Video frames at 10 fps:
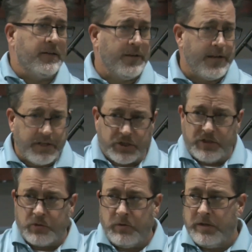the
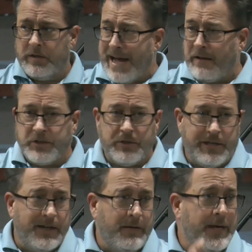nations would bow to
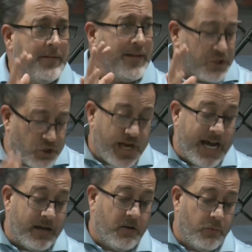him and that
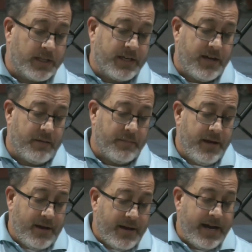Shiloh would come.
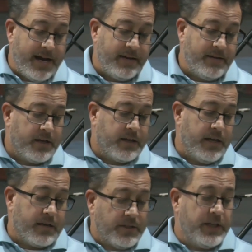And he
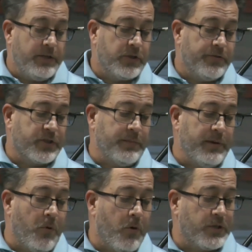continues on. There's going to be
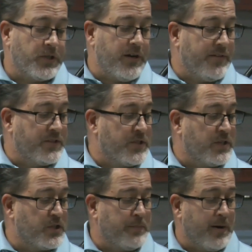more stuff that's
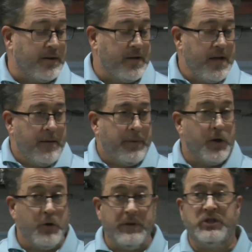touched upon. But
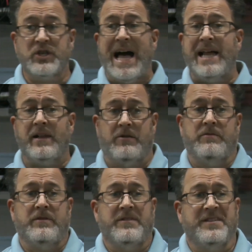who is Shiloh
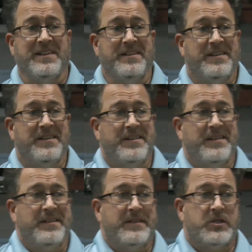then?
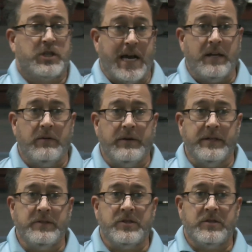Shiloh
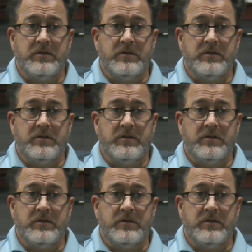is